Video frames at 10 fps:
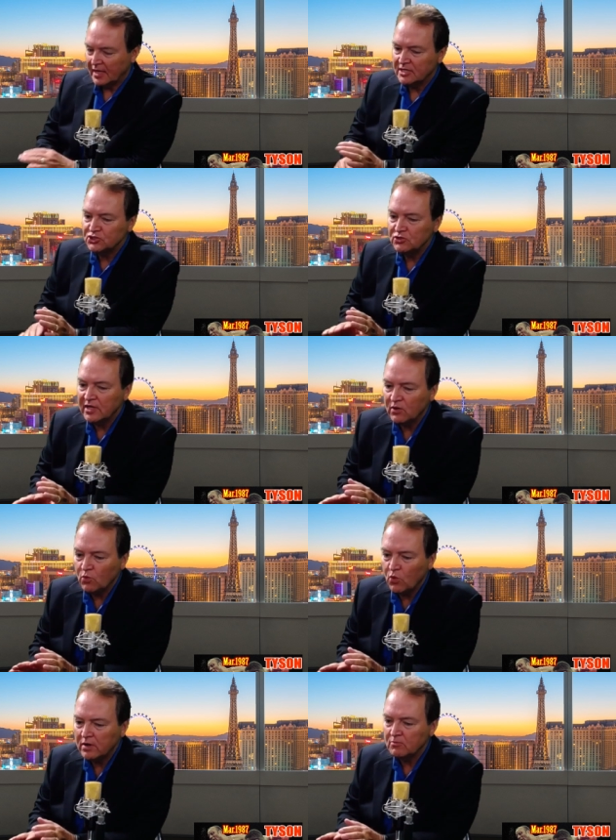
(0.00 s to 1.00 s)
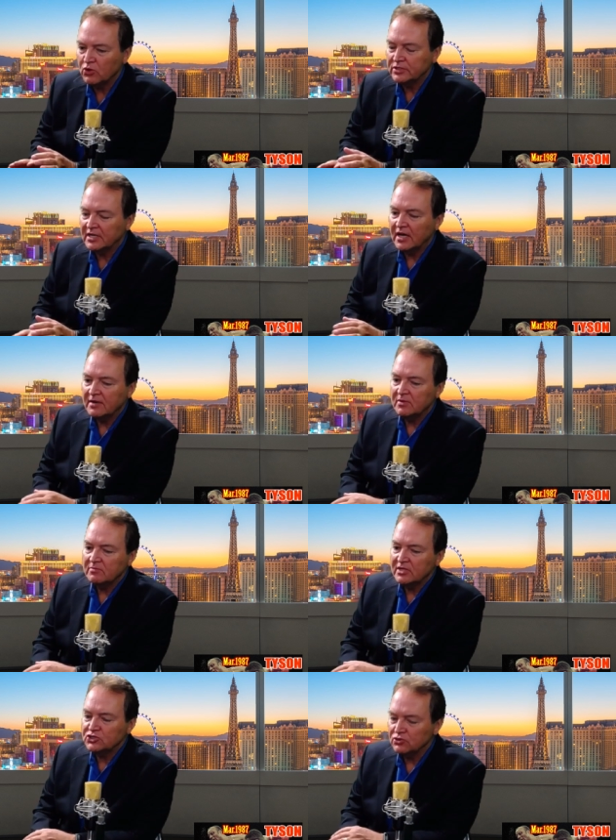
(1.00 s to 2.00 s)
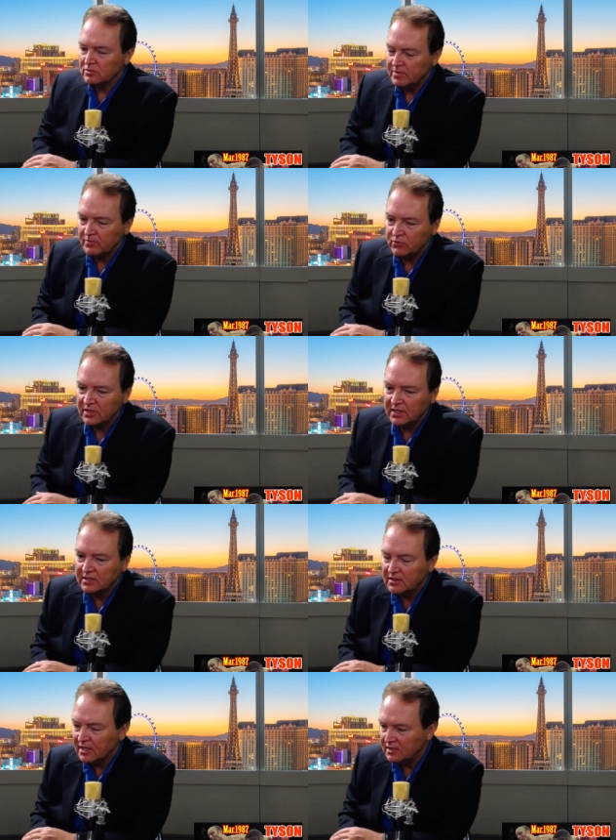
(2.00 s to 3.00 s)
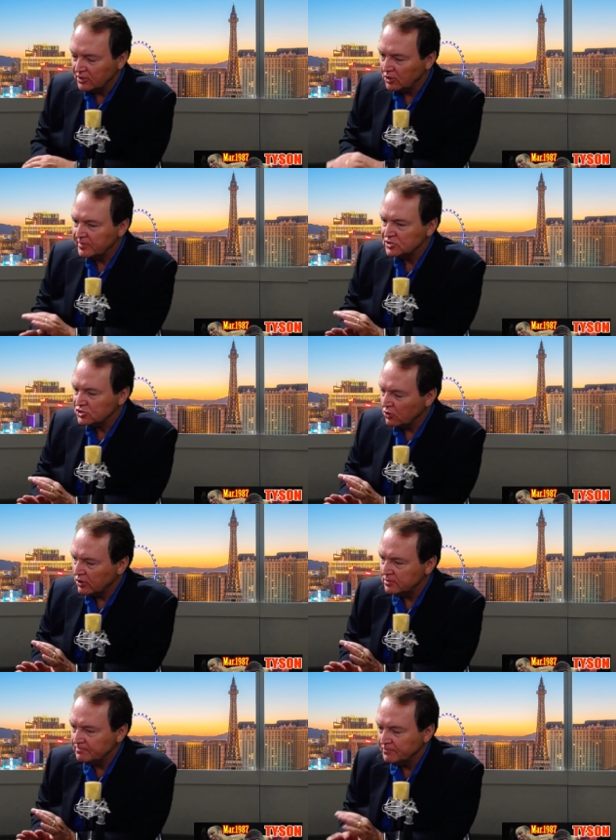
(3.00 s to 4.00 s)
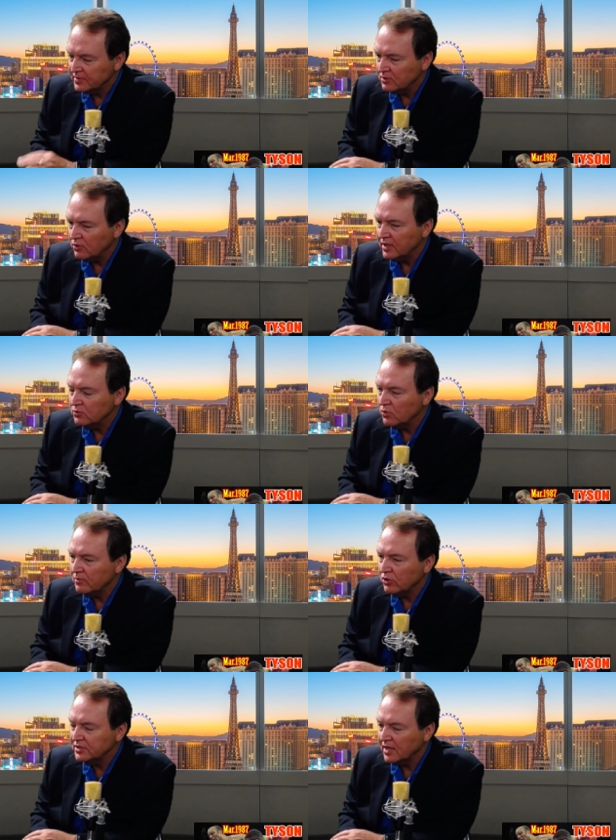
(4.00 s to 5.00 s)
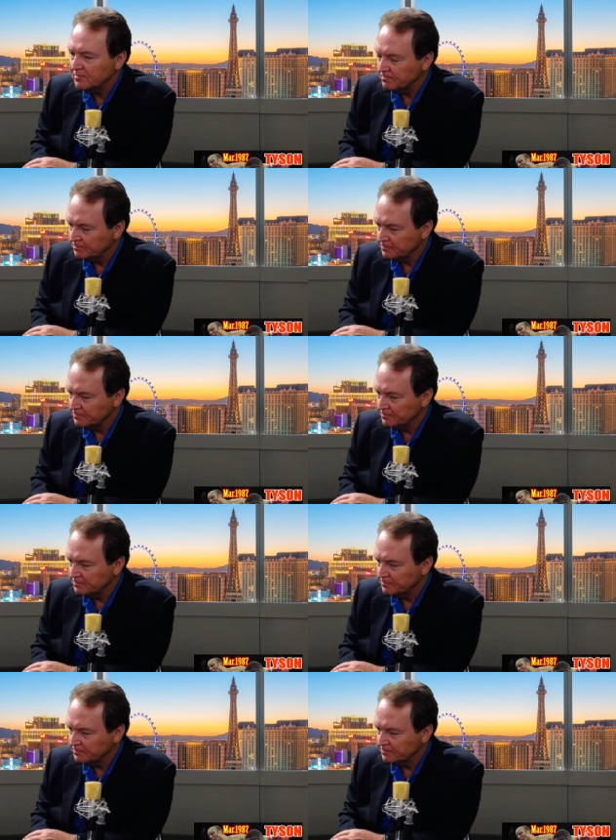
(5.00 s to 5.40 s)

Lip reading: Okay, let's do that one more time and make sure that people can get that a little bit slower. Go ahead, one more time.